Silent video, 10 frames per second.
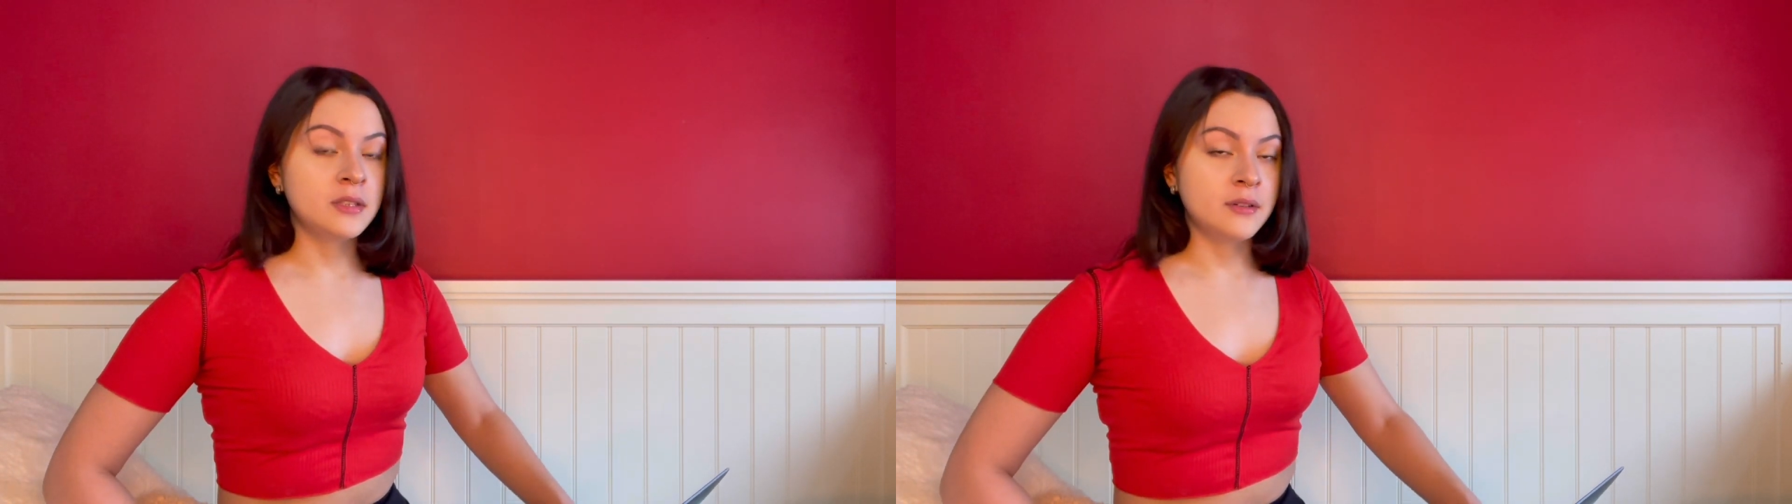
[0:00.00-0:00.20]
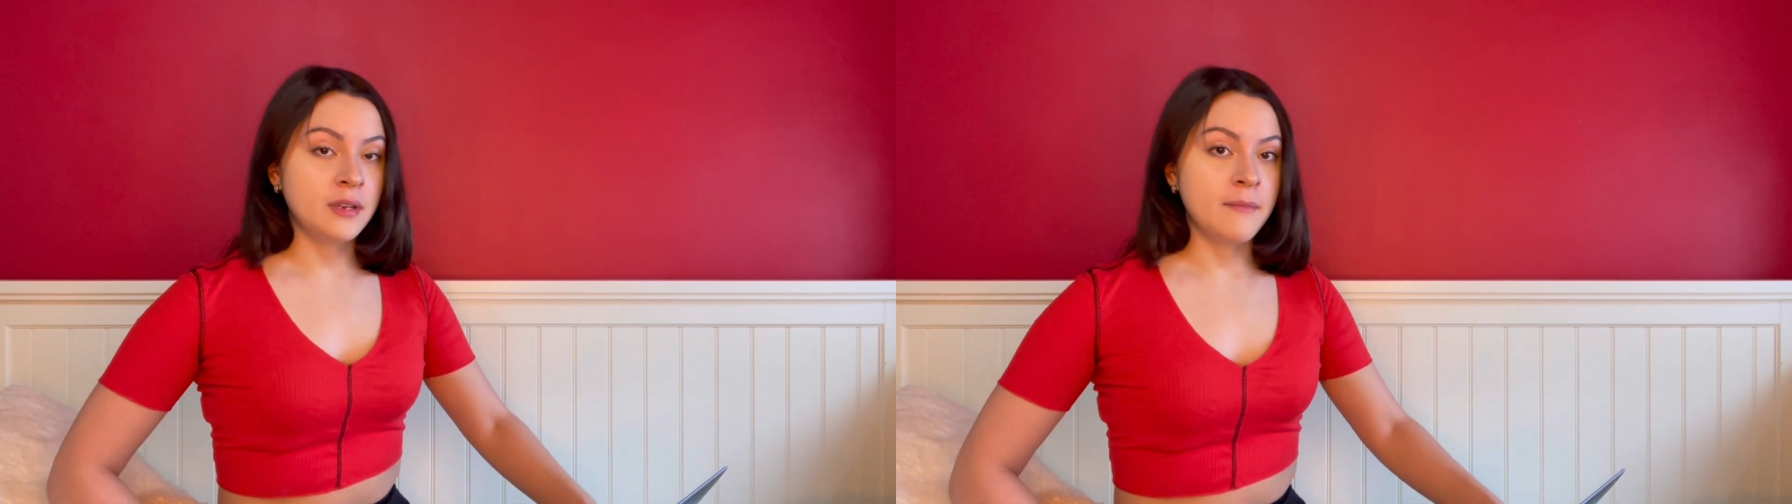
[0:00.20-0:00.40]

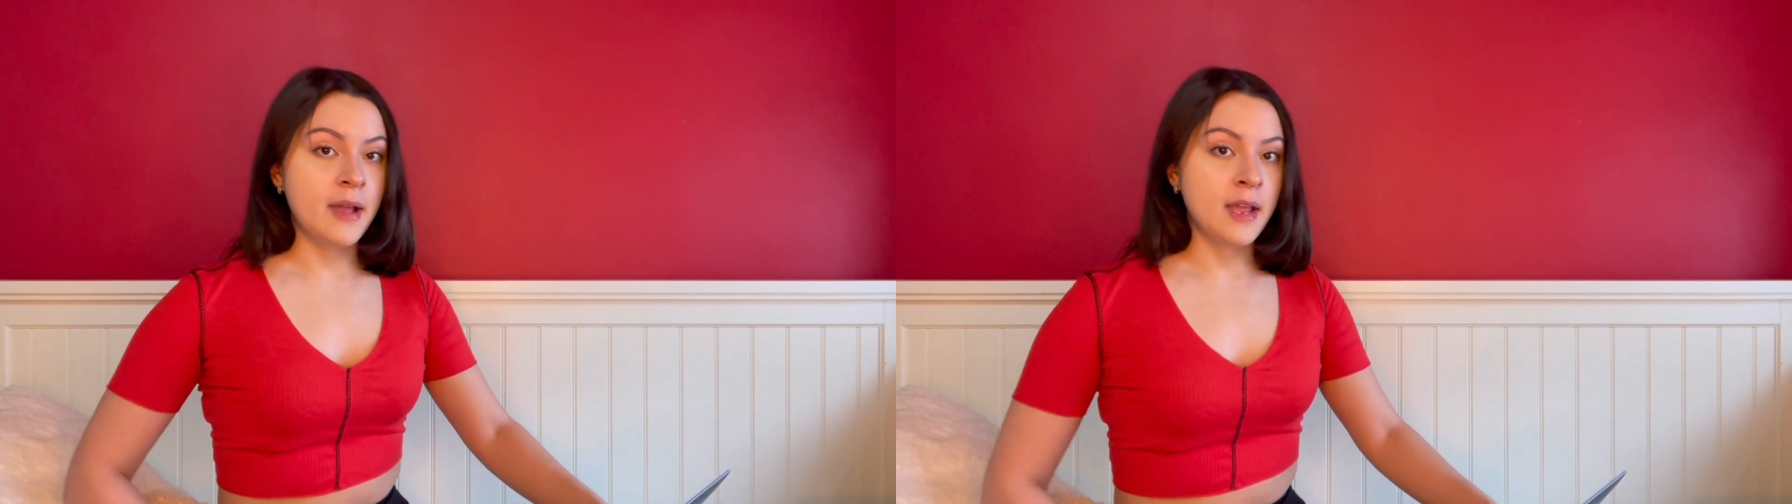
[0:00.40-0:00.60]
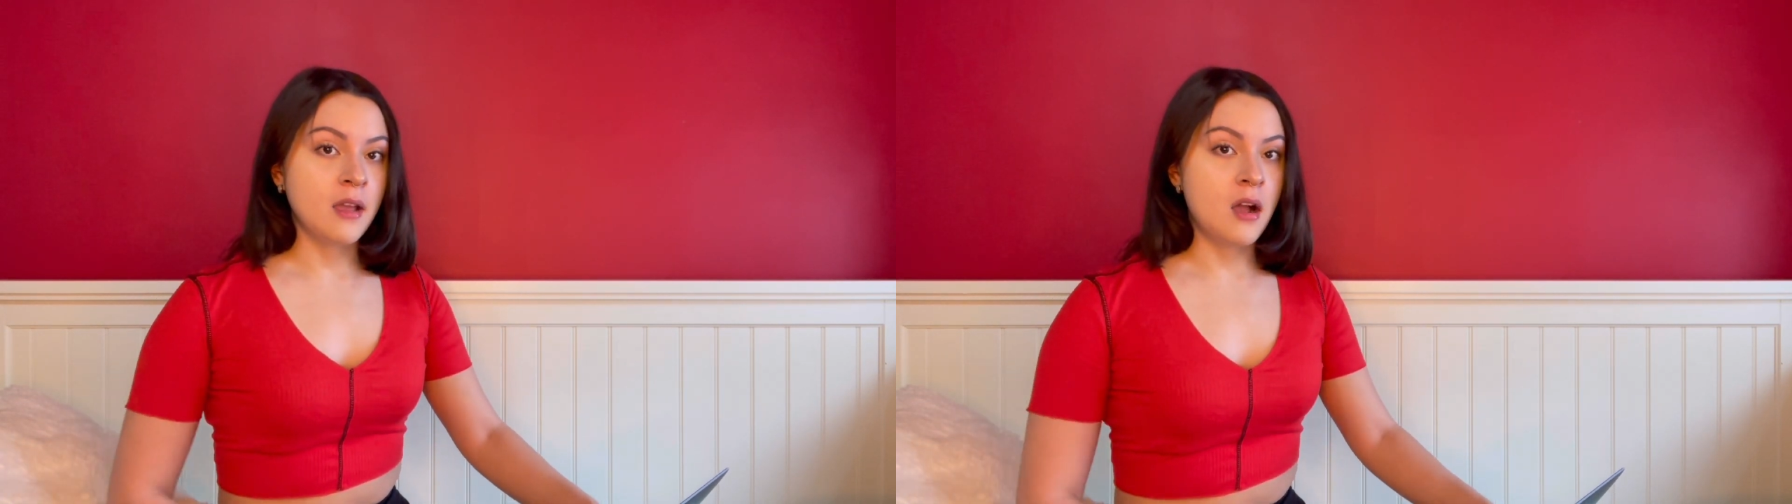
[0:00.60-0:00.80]
during
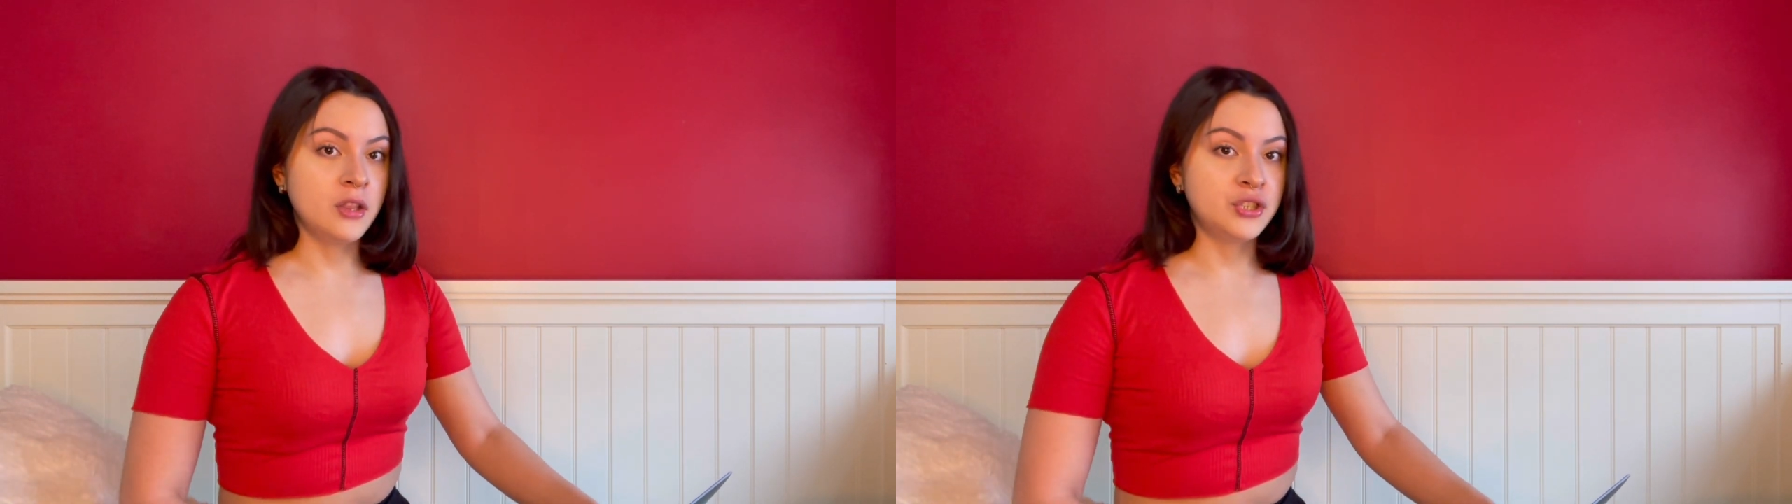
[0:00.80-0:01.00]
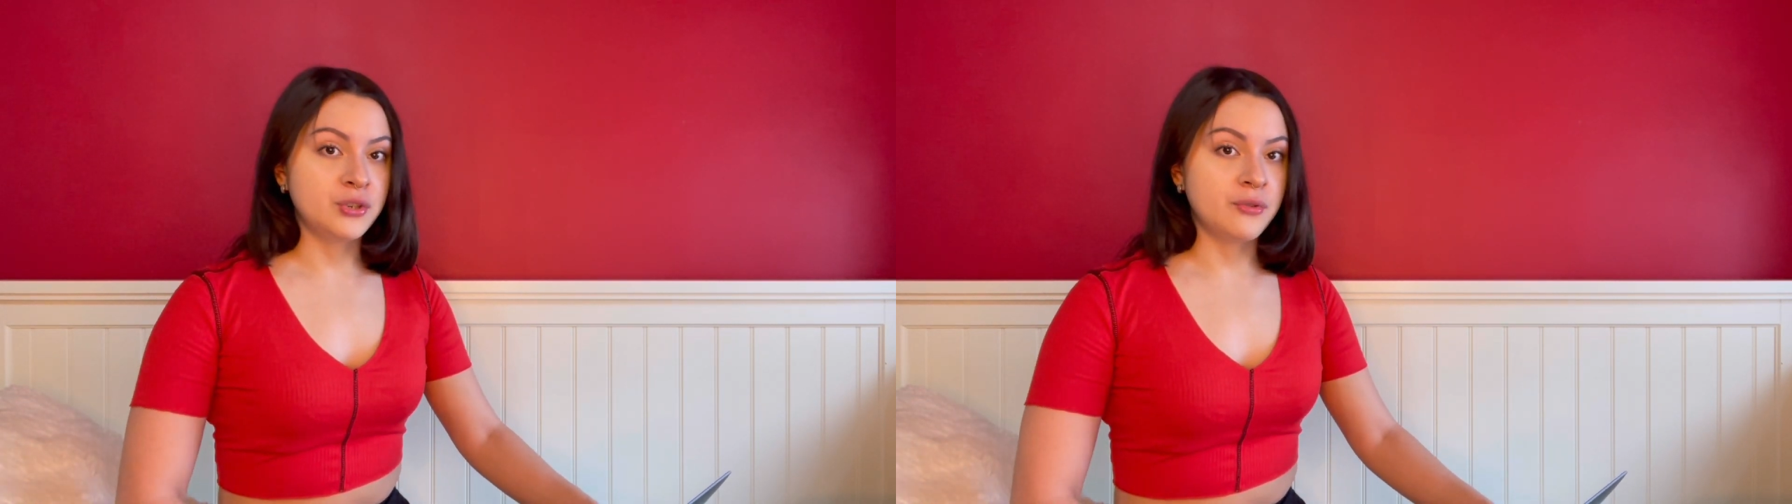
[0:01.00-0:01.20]
my college